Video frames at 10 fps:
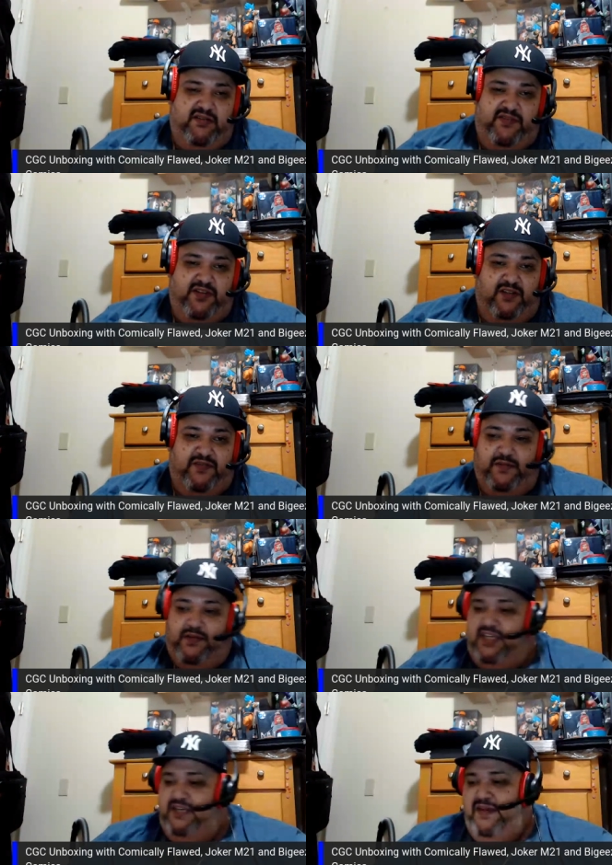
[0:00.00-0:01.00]
if you look for them
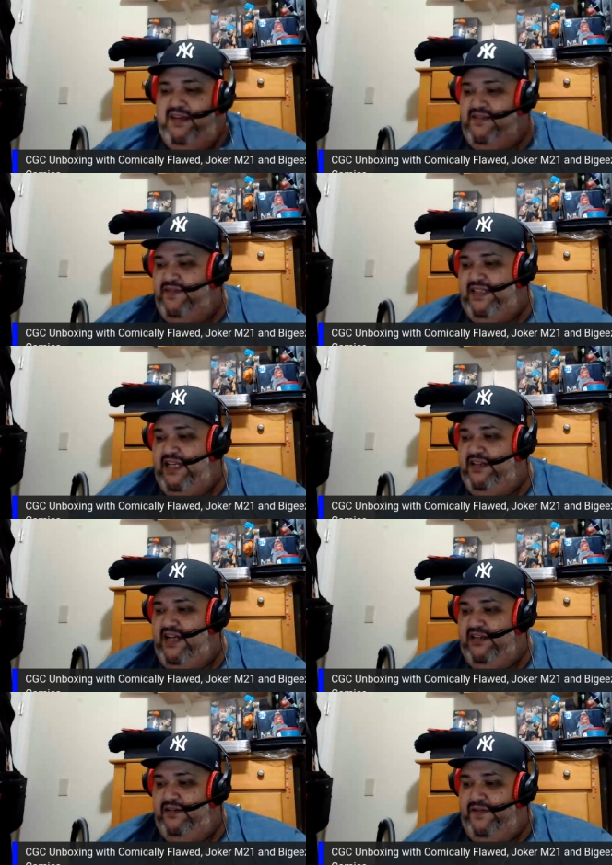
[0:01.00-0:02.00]
on eBay and stuff like that, you're
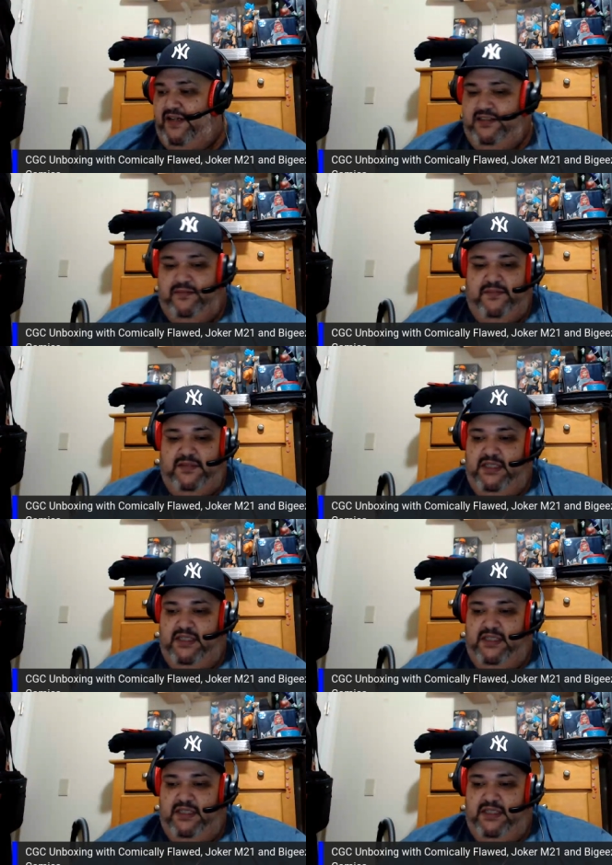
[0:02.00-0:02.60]
not gonna find them.